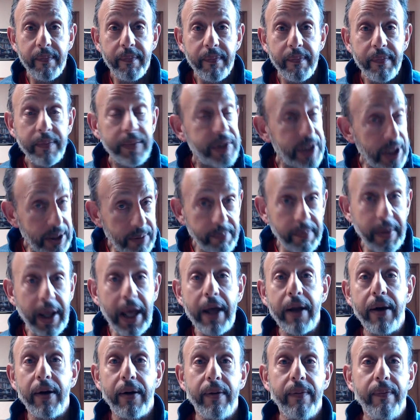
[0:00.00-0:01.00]
Didn't
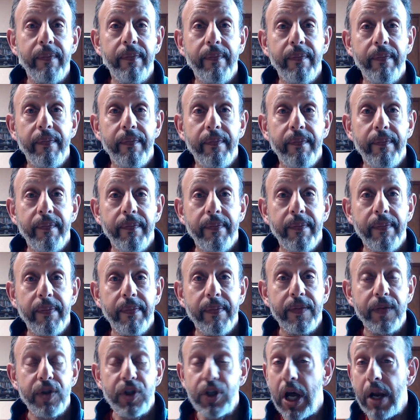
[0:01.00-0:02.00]
matter.
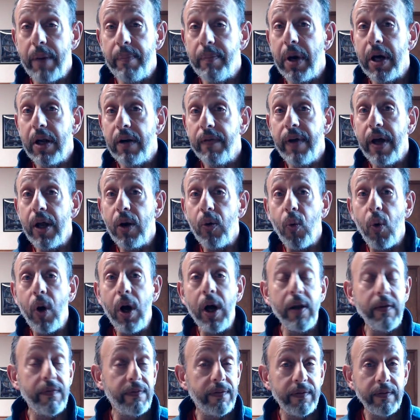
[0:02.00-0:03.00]
John might have had a
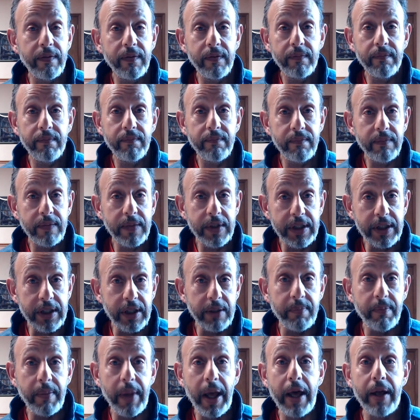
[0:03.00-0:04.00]
wife. Didn't
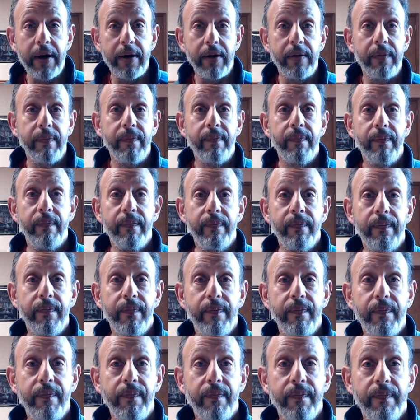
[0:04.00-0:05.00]
matter.
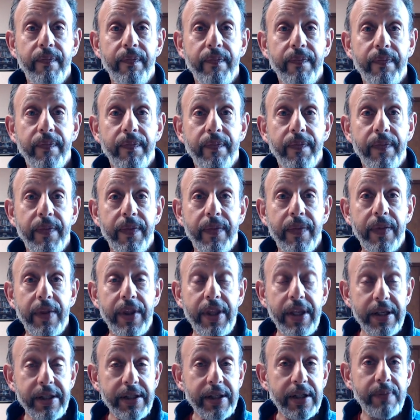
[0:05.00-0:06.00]

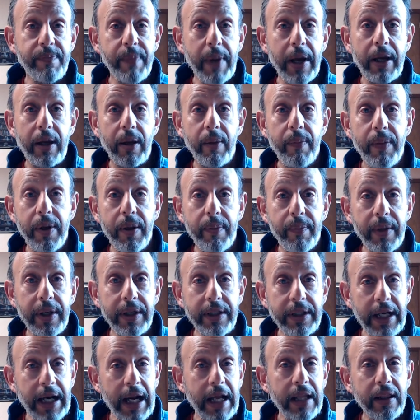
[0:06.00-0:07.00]
This is my commitment.
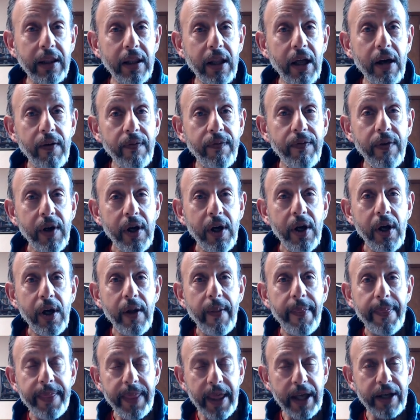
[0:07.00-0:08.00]
And I love
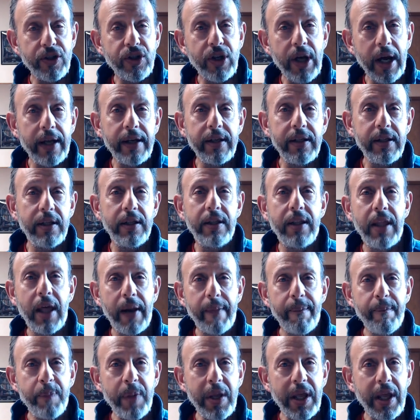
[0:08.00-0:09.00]
that John did
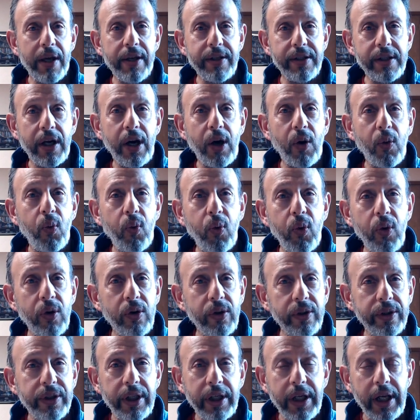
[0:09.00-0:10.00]
that, because in our world
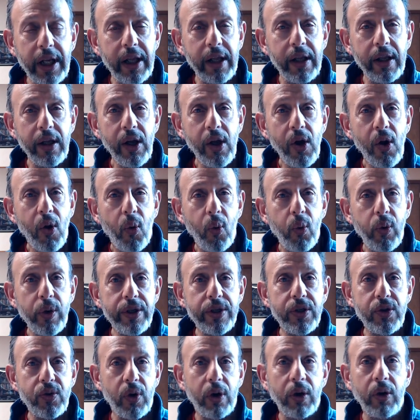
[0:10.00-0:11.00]
today, we
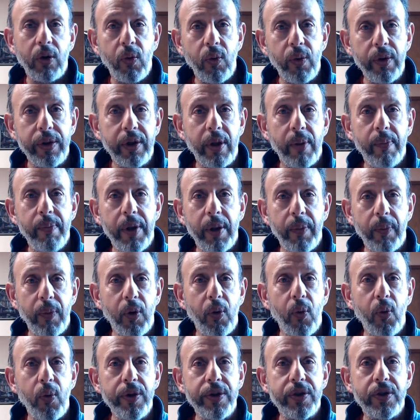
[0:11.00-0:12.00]
struggle with commitment.
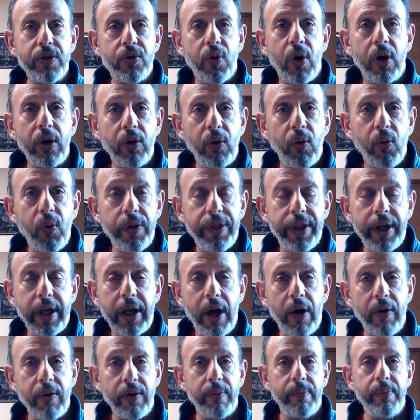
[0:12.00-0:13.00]
We struggle with
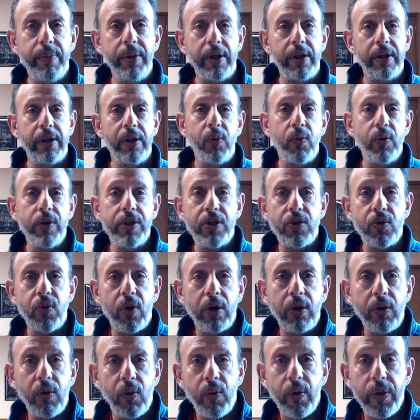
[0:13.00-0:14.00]
accountability. We
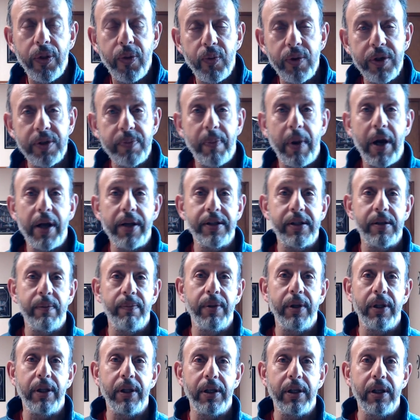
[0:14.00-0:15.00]
struggle with
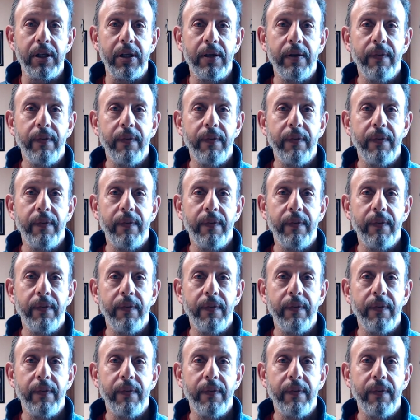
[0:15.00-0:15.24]
responsibility.